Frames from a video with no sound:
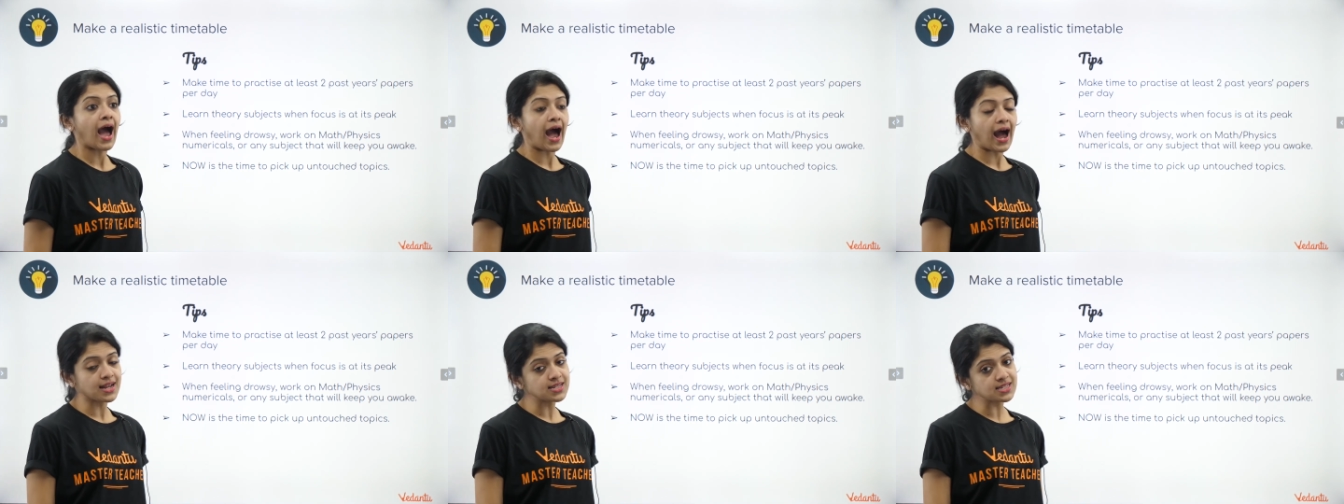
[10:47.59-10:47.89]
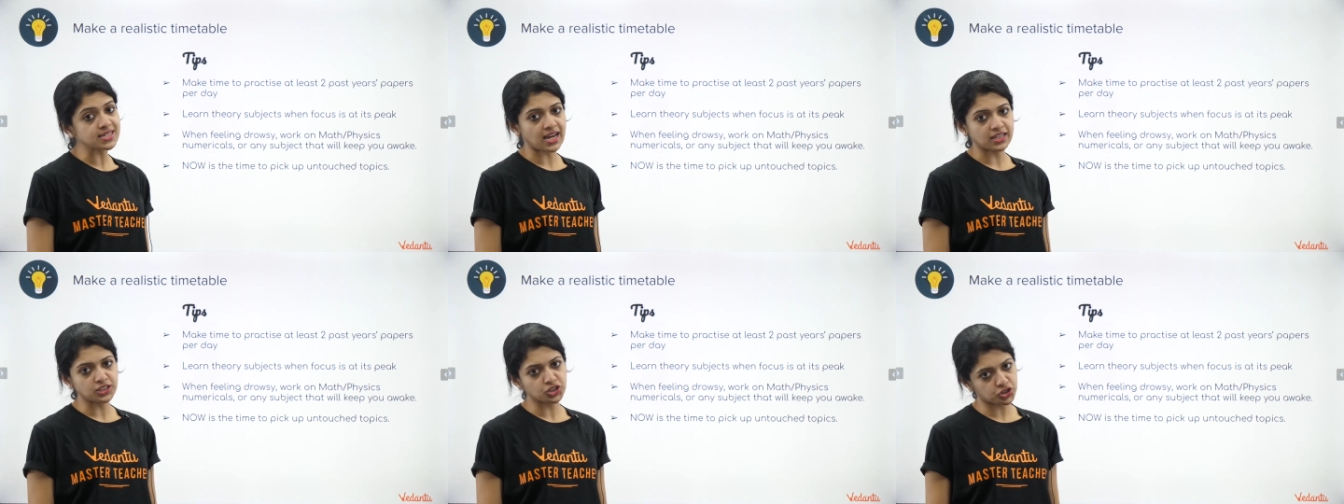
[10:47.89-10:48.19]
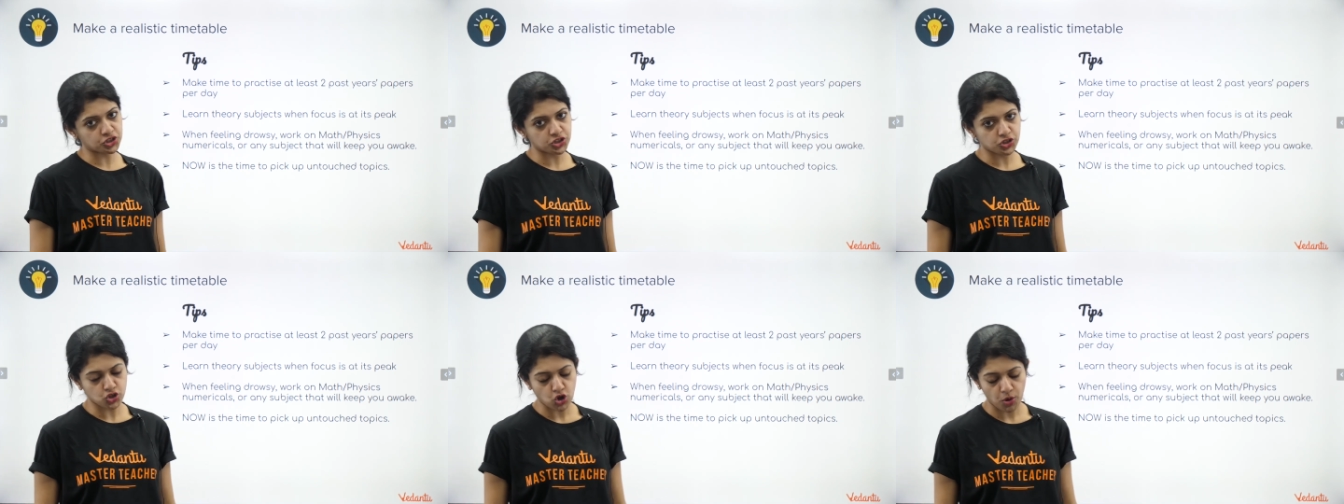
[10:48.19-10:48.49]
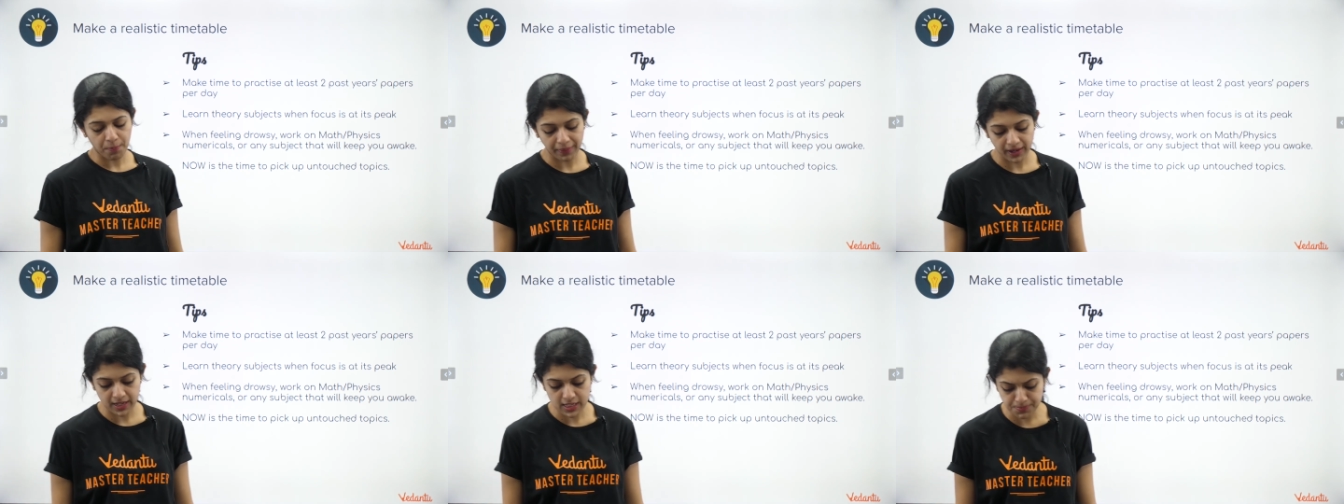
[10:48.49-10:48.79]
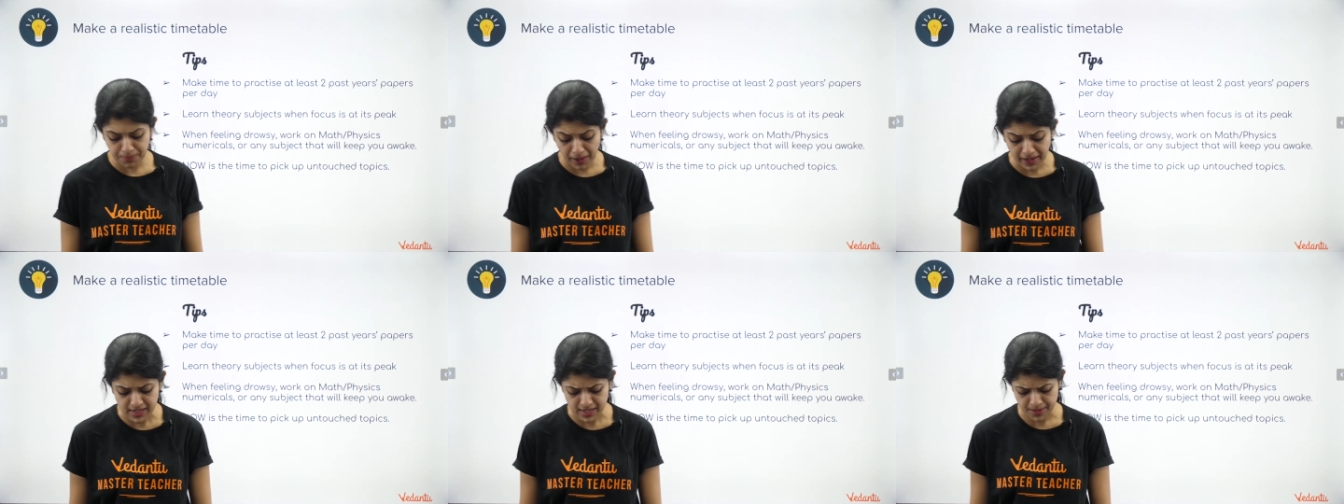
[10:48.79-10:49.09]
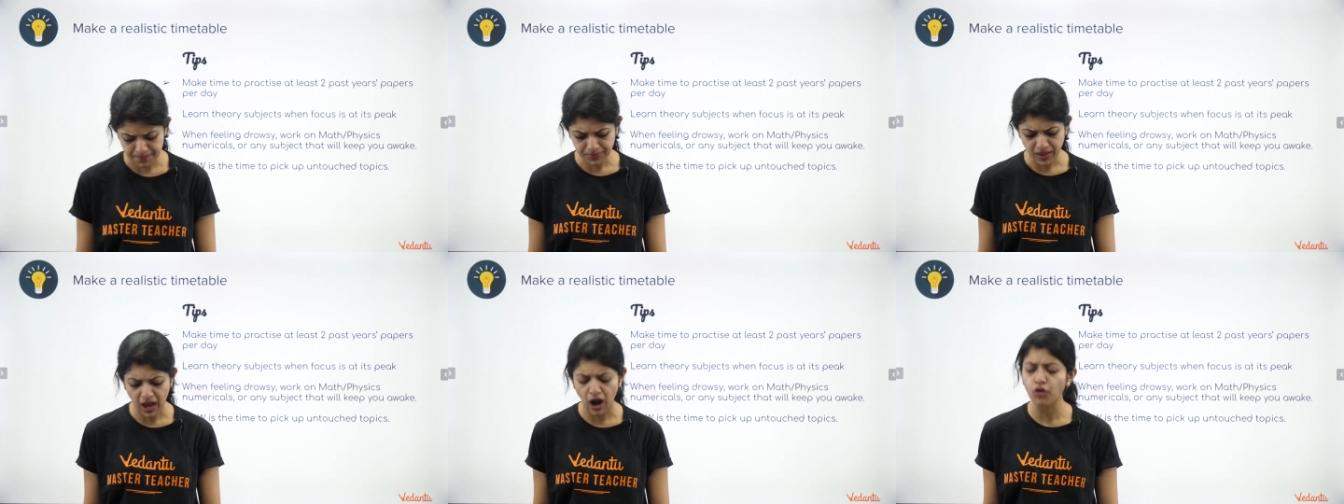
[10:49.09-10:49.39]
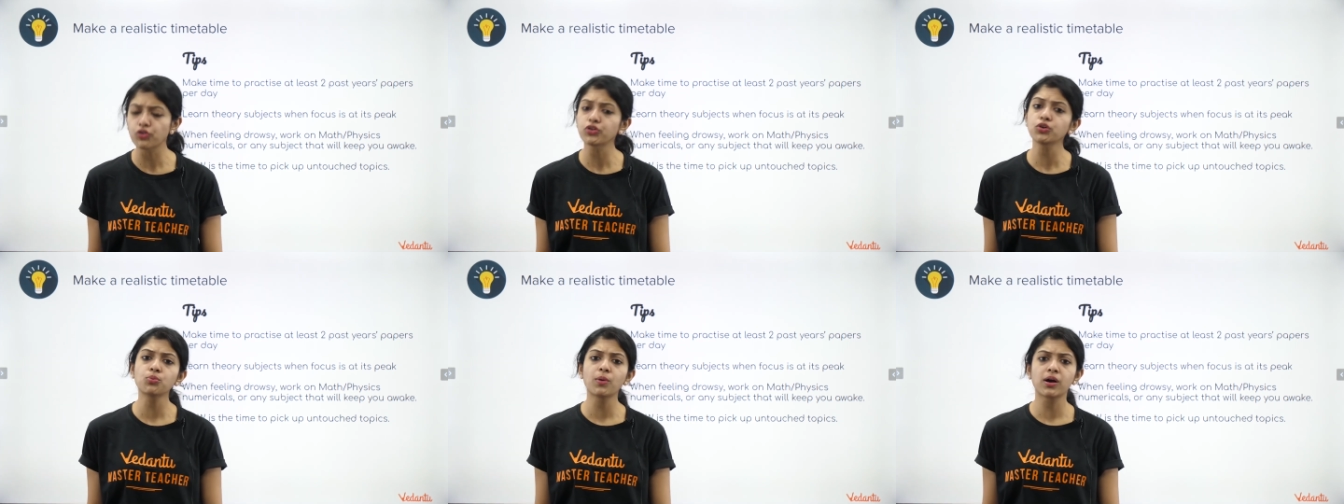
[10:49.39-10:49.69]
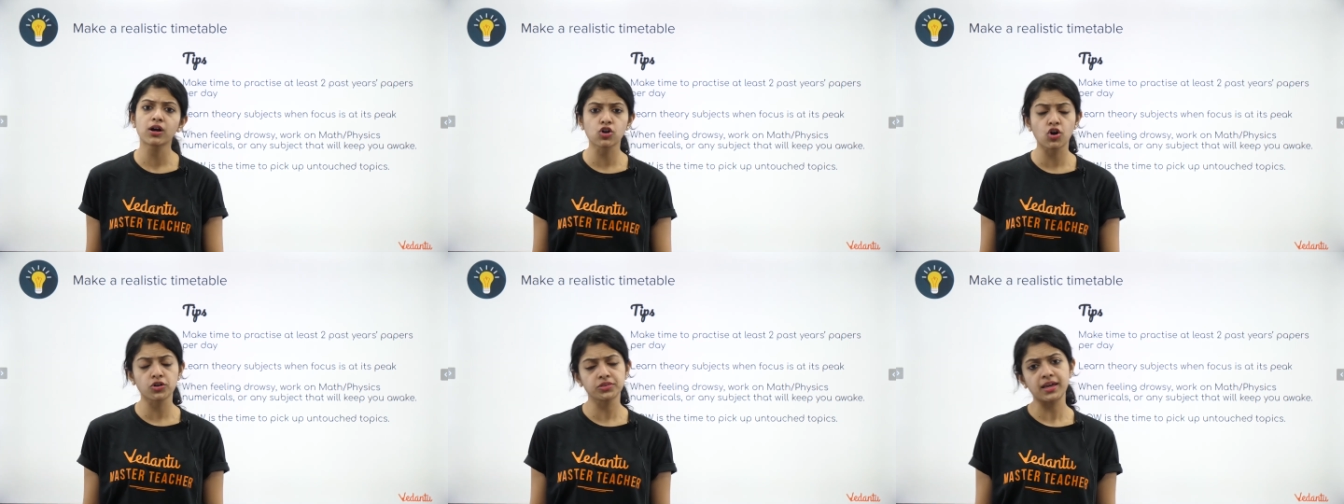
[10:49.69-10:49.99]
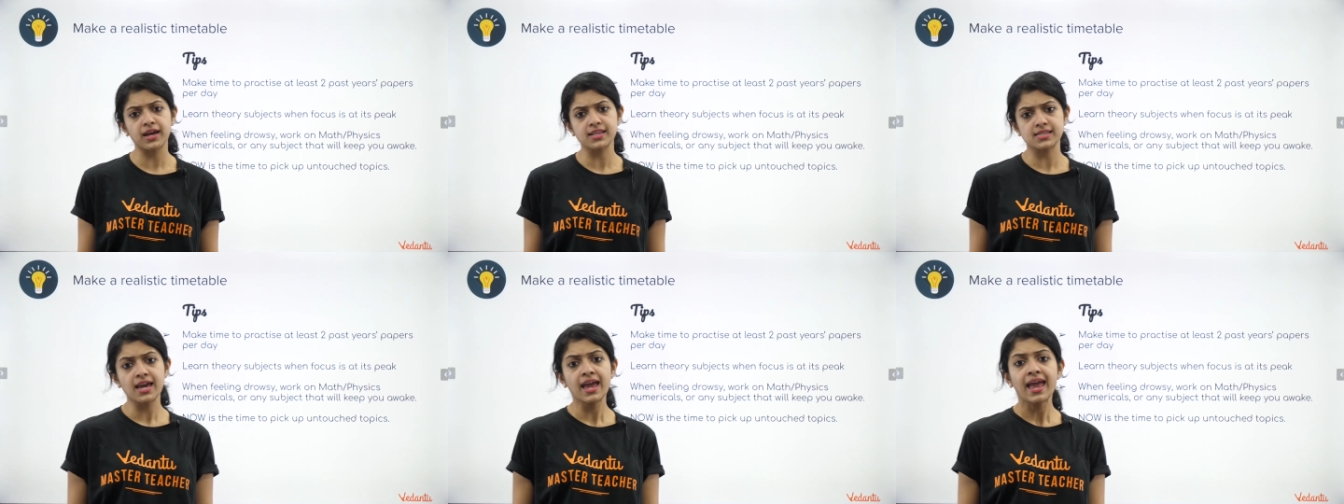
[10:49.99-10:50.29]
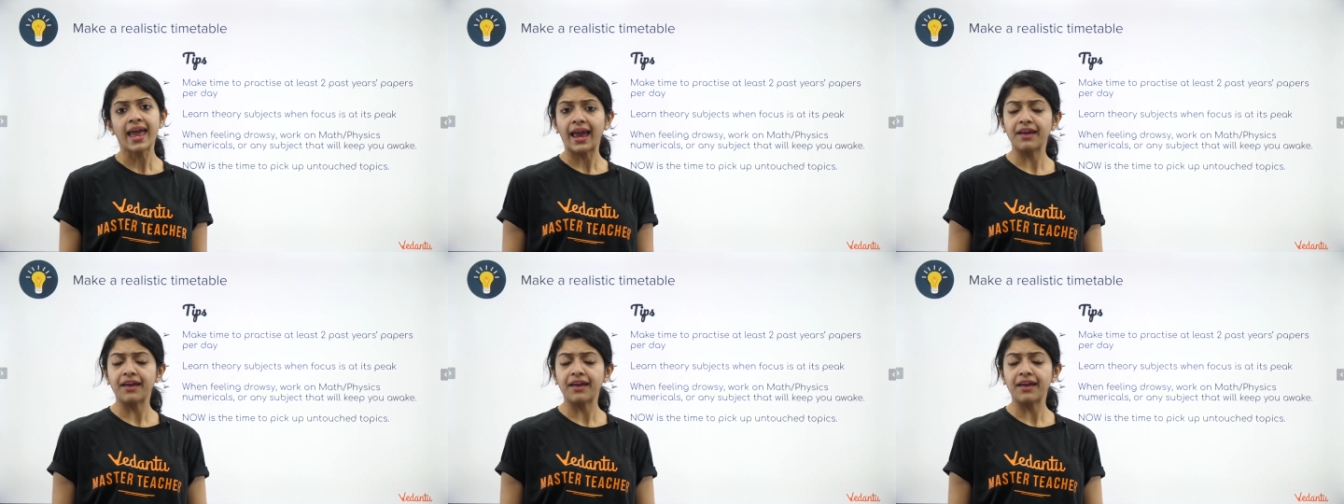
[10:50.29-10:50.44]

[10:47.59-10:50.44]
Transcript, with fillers: untouched topics. But how do you work on that?